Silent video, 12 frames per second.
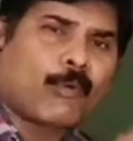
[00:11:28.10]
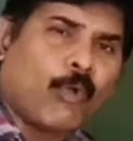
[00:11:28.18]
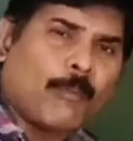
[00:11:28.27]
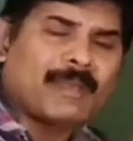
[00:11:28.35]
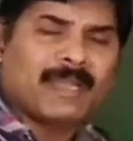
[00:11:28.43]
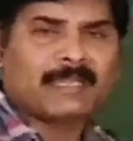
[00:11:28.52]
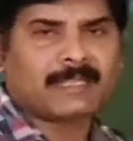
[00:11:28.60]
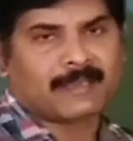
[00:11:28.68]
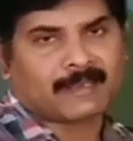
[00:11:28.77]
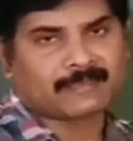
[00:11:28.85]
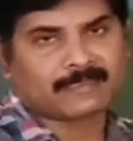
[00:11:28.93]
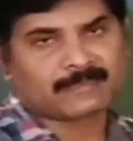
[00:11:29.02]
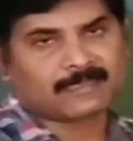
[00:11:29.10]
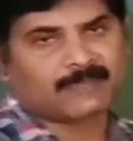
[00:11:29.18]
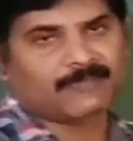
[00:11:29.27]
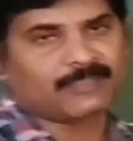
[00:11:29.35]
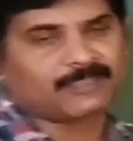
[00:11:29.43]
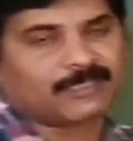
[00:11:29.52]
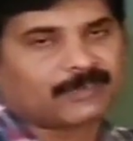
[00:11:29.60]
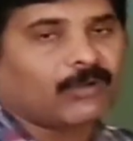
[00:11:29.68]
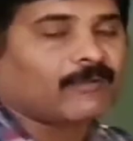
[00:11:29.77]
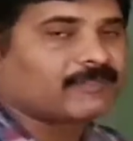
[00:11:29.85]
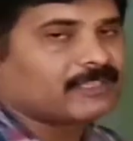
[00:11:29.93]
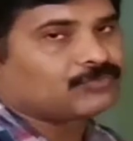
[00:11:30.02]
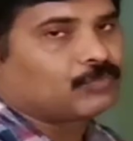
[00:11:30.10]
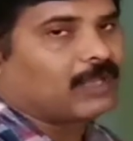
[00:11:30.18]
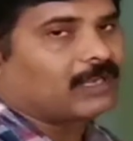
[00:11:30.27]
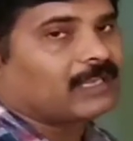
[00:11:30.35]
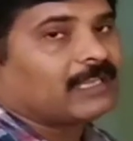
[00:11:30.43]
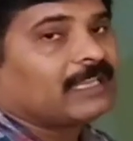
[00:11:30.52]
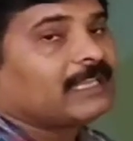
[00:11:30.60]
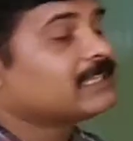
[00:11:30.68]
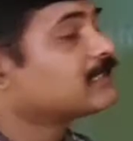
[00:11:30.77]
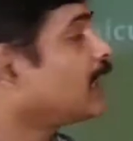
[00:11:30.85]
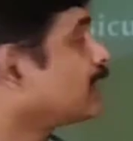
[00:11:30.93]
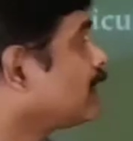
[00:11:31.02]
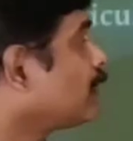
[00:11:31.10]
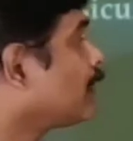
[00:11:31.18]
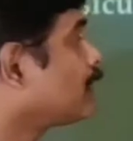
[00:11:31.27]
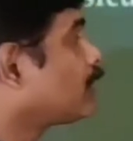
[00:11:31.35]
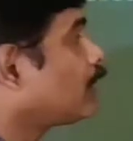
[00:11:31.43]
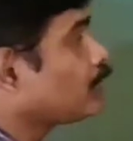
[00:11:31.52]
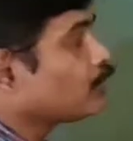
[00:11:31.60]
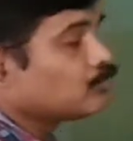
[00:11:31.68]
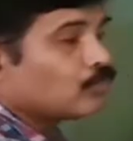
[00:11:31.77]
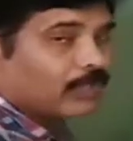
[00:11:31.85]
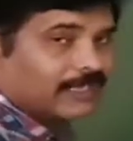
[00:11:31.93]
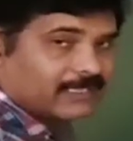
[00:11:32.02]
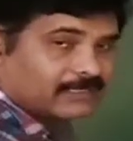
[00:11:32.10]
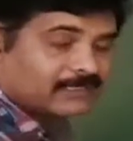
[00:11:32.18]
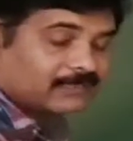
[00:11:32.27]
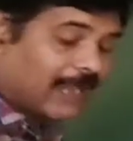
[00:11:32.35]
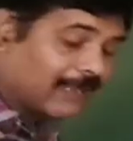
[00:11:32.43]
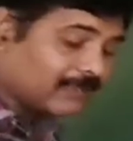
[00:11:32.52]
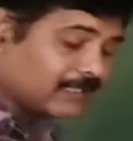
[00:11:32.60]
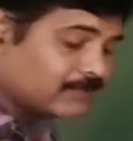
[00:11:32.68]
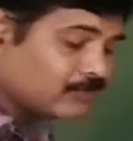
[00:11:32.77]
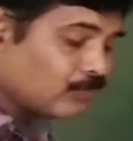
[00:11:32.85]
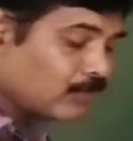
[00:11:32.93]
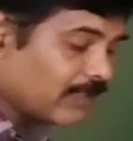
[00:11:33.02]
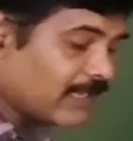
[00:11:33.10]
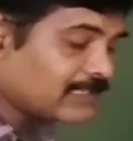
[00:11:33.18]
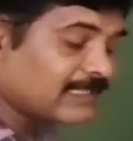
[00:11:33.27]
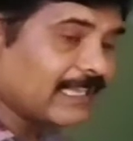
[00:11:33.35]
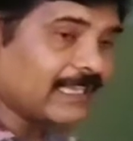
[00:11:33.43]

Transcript: prominent characteristic feature of this one is nothing but the nucleus. And this nucleus